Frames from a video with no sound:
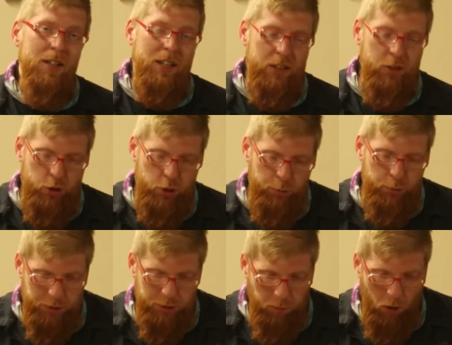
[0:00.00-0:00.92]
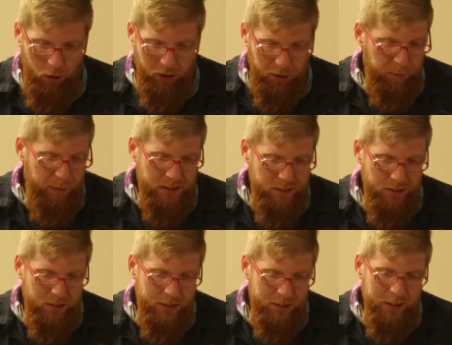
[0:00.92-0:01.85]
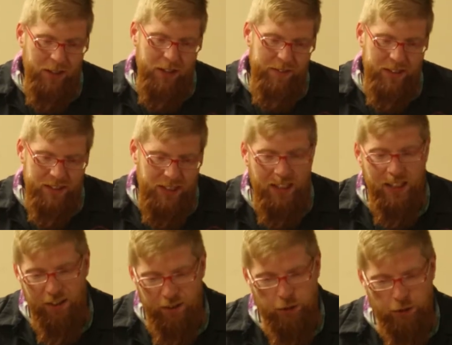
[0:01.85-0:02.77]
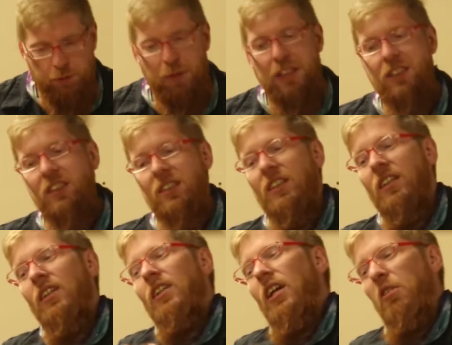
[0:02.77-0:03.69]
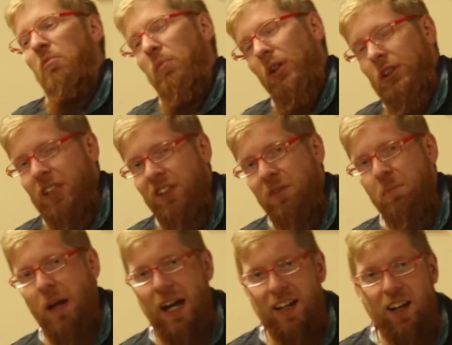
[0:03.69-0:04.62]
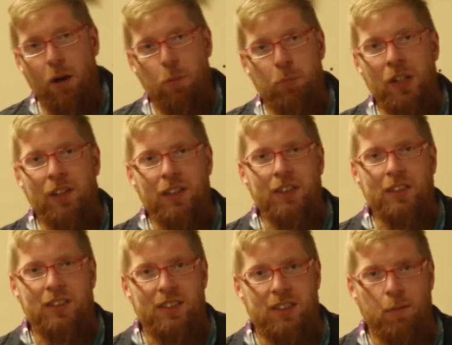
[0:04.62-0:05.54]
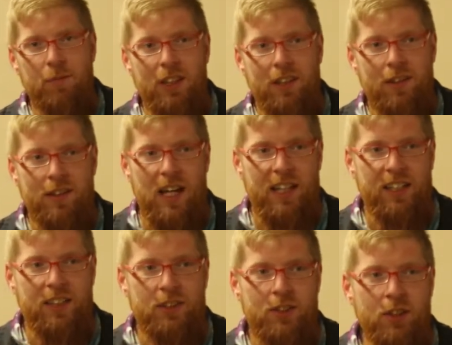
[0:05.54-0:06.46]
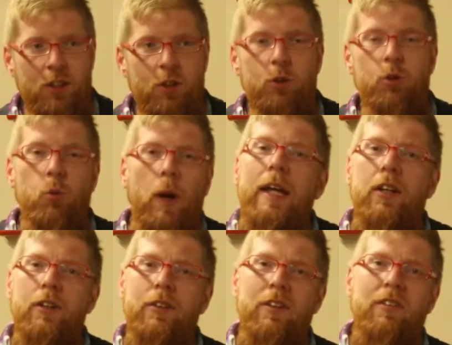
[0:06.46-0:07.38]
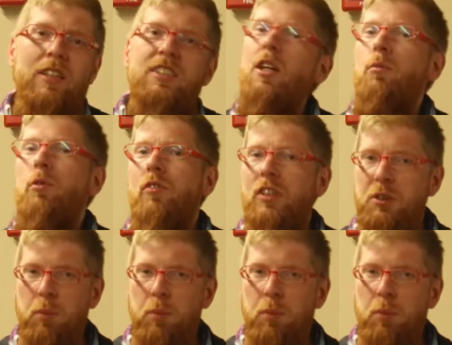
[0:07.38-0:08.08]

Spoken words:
into smaller pieces and then taking those pieces and building them back up into something that is greater than the sum of its